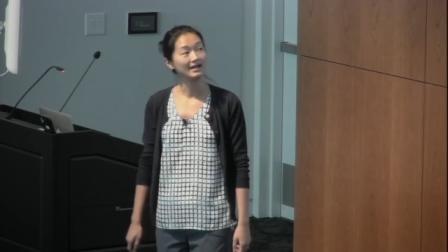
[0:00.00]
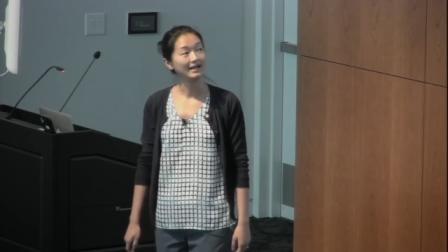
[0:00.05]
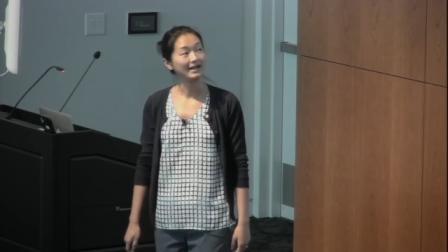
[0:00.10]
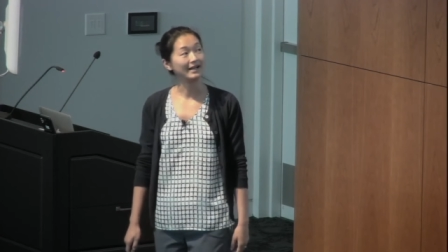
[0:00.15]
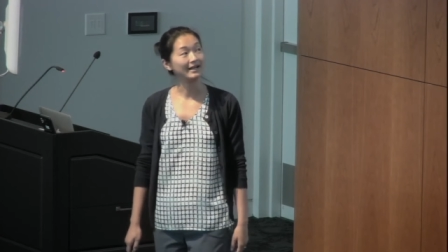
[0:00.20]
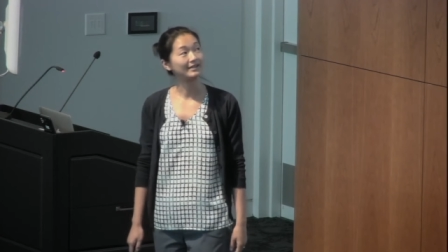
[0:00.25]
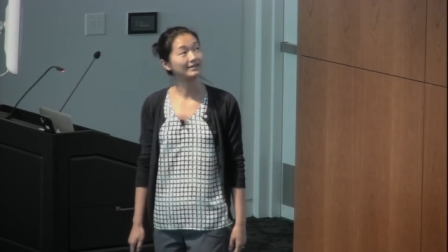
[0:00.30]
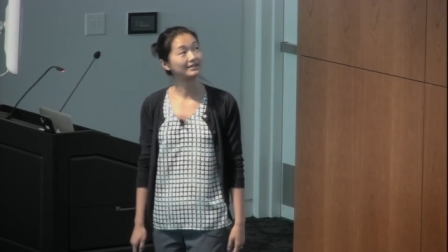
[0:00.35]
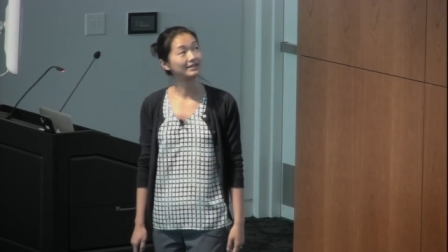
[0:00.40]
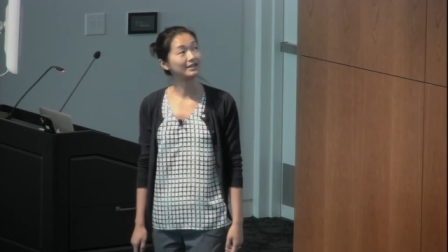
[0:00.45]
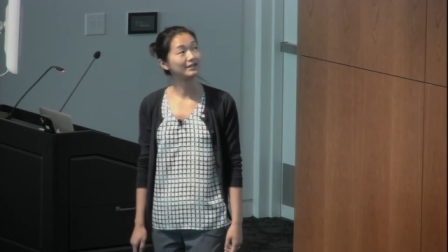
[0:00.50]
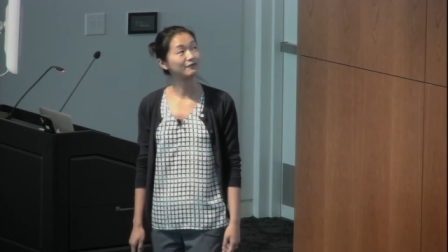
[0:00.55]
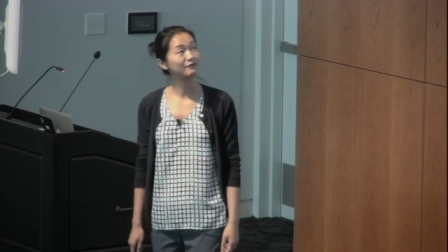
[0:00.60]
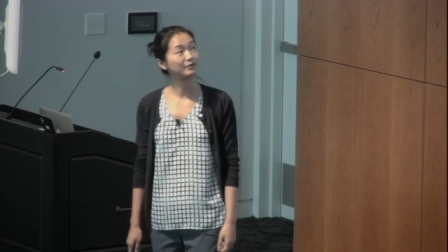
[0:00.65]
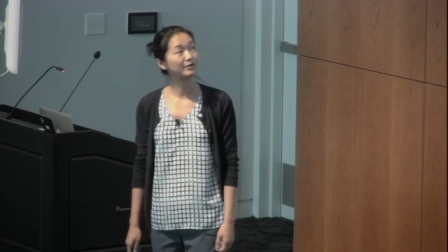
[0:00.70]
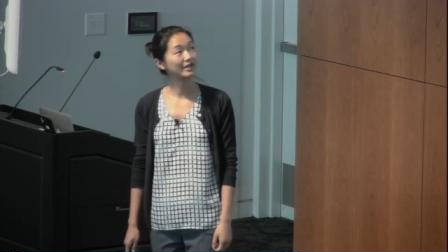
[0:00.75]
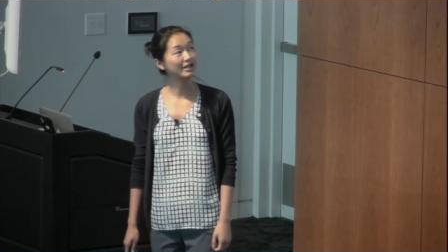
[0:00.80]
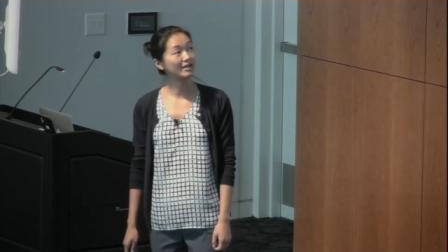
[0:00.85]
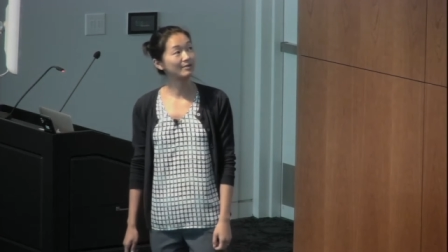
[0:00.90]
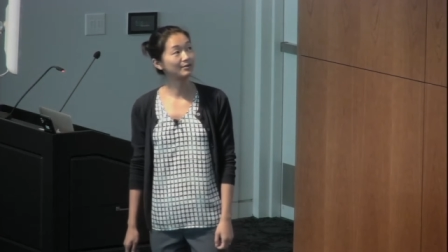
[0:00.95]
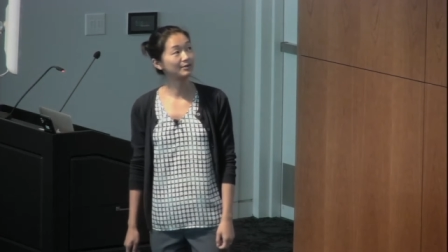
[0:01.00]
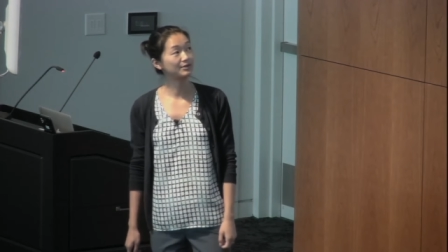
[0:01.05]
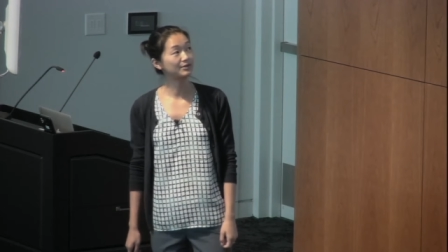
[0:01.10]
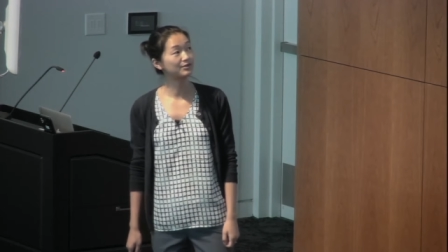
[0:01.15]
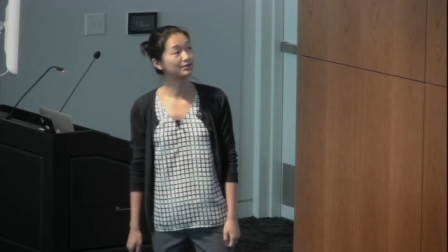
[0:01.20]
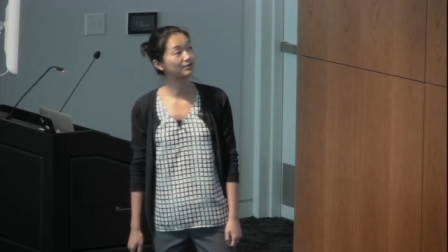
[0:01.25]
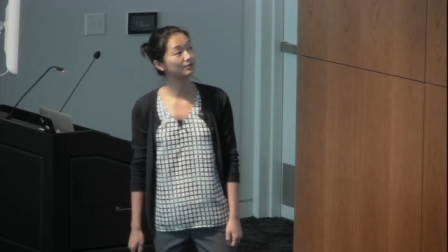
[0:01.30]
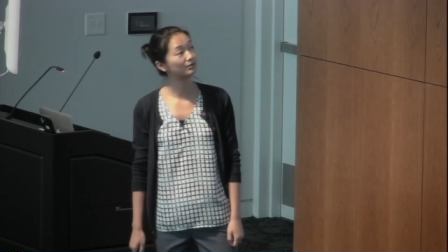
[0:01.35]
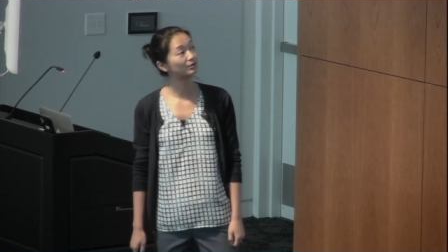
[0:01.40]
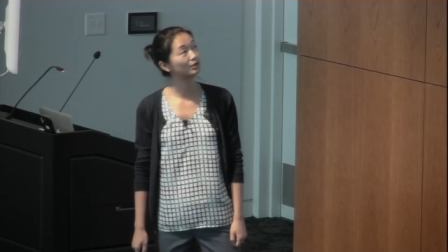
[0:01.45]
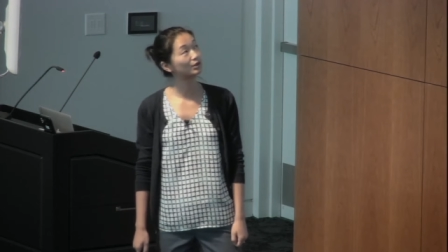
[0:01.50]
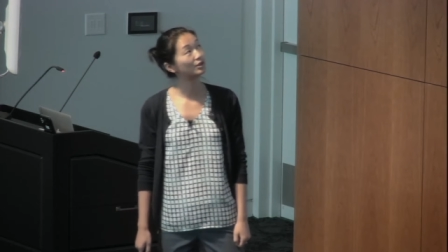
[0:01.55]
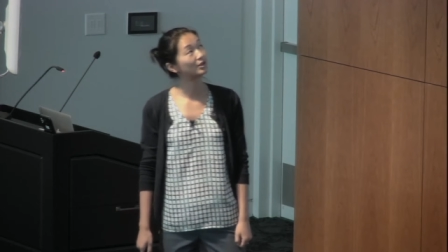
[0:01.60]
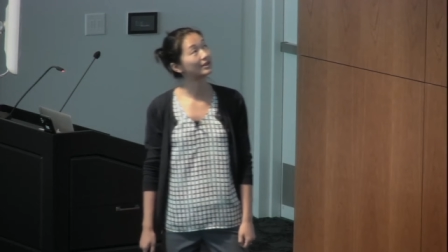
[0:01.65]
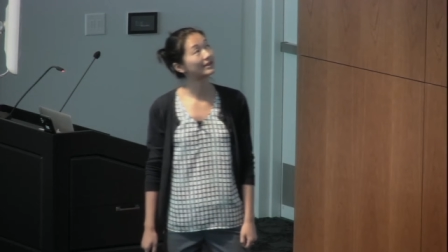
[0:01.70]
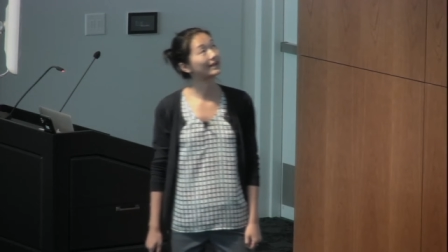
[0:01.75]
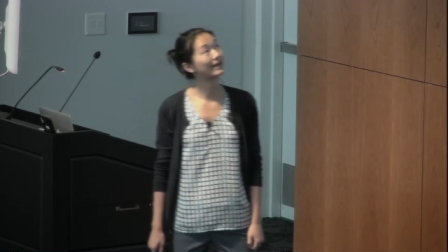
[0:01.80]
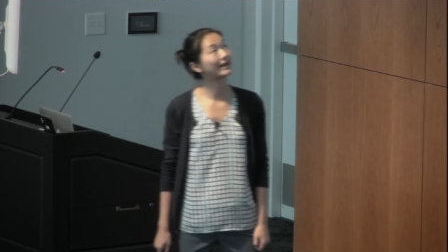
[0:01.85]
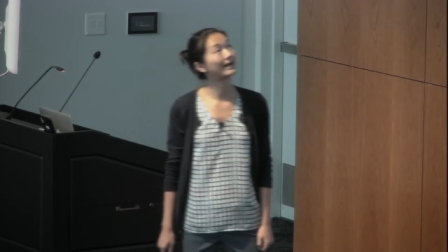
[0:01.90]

And if we're able to look